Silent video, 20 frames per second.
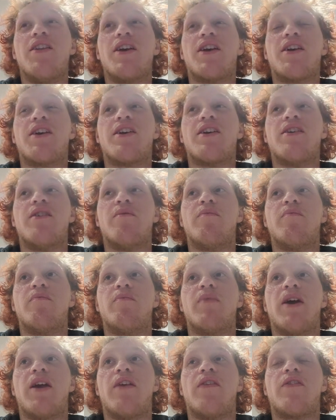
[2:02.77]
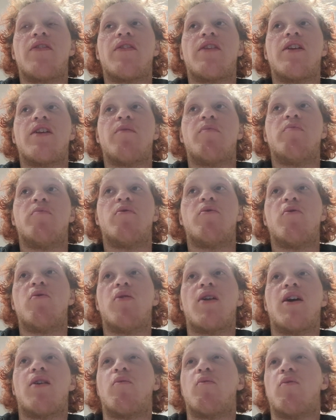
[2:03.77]
they can basically
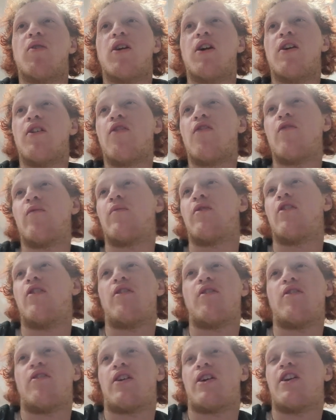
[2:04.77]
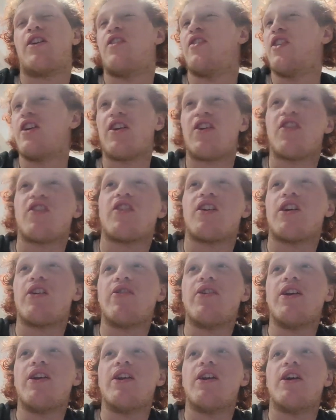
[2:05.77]
pull out words from a
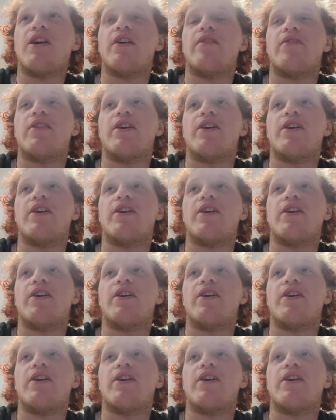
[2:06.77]
dictionary, and